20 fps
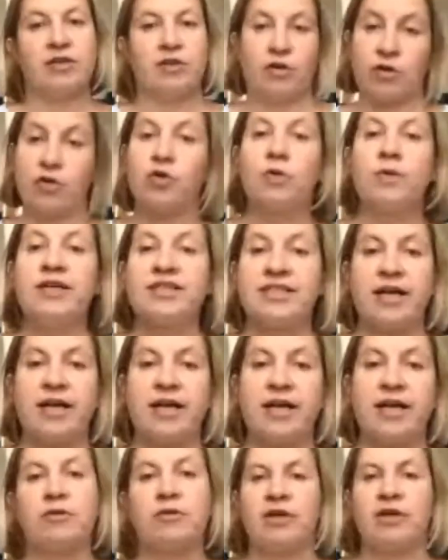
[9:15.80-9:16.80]
You can always
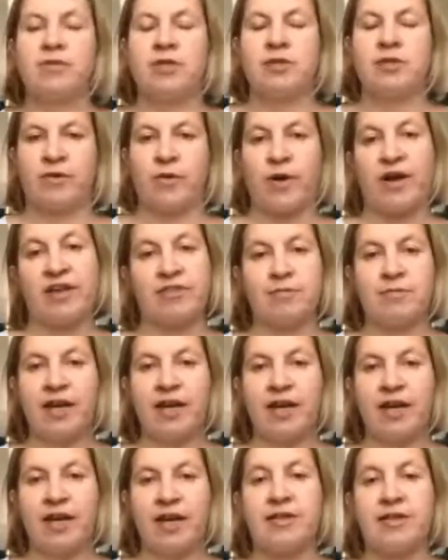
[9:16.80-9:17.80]
aggregate them
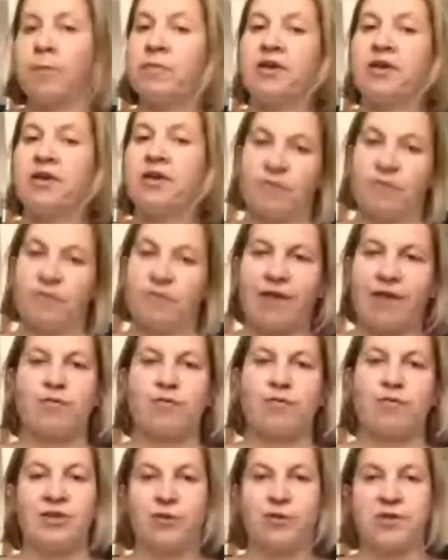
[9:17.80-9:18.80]
later, but if you've
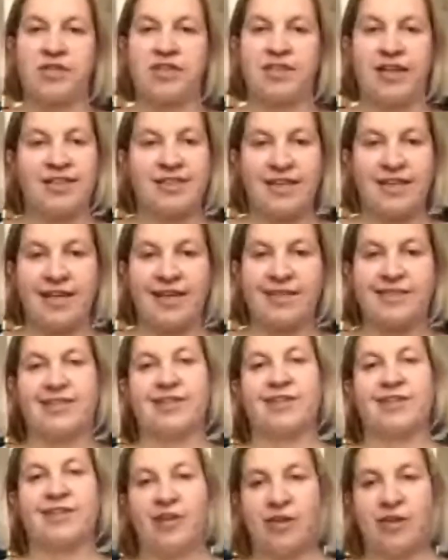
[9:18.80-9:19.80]
never recorded that
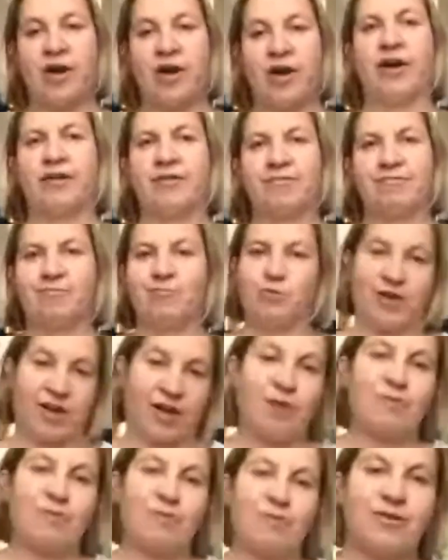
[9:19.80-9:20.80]
data, you can't
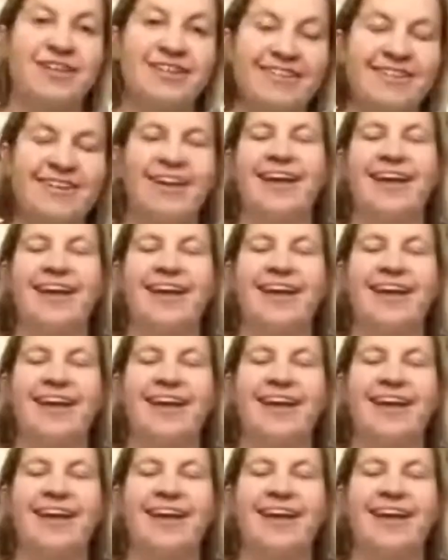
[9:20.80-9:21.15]
recover it.